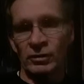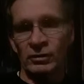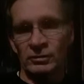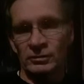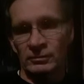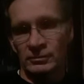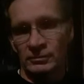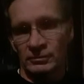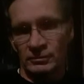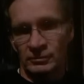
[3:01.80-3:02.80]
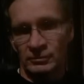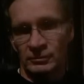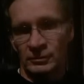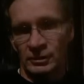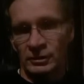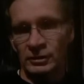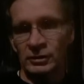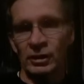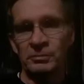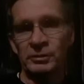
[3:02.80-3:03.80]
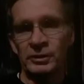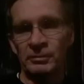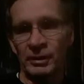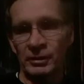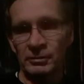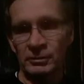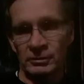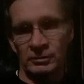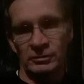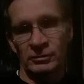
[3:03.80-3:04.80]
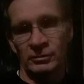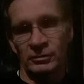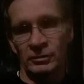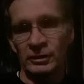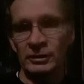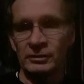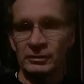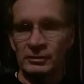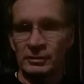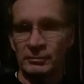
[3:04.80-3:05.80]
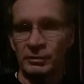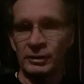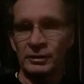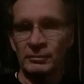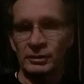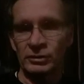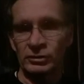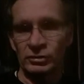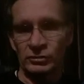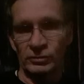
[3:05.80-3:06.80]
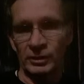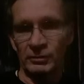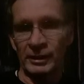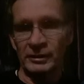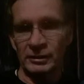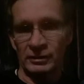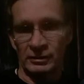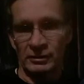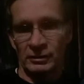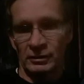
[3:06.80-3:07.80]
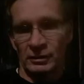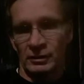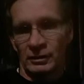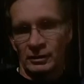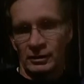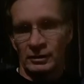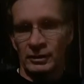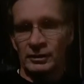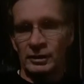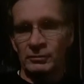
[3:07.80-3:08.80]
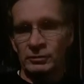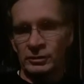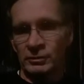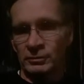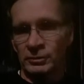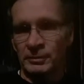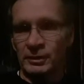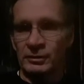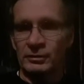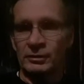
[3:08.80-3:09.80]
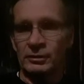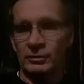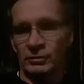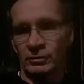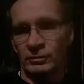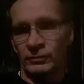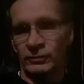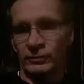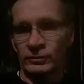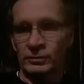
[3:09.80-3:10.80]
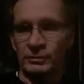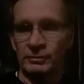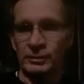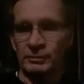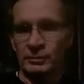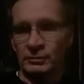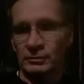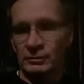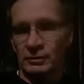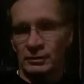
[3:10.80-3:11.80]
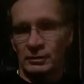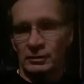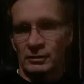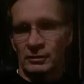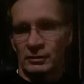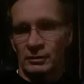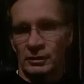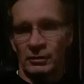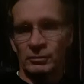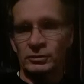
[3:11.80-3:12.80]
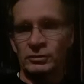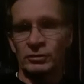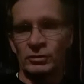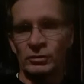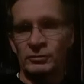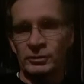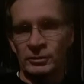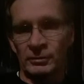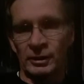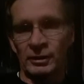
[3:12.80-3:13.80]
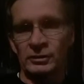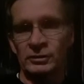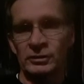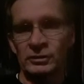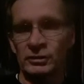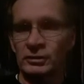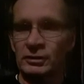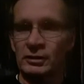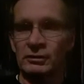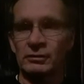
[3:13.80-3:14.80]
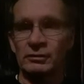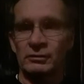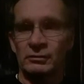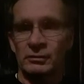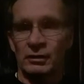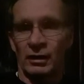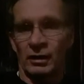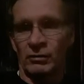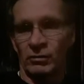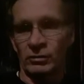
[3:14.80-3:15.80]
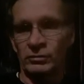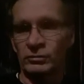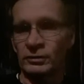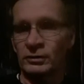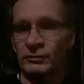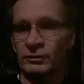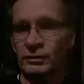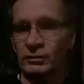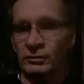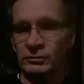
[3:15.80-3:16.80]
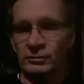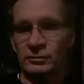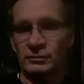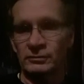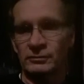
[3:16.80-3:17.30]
God." He says, "Open the Bible, read and bring the message. We're waiting." And that day there was about 30 odd, 40 people. I wasn't nervous about it. It's just that I can't read Afrikaans.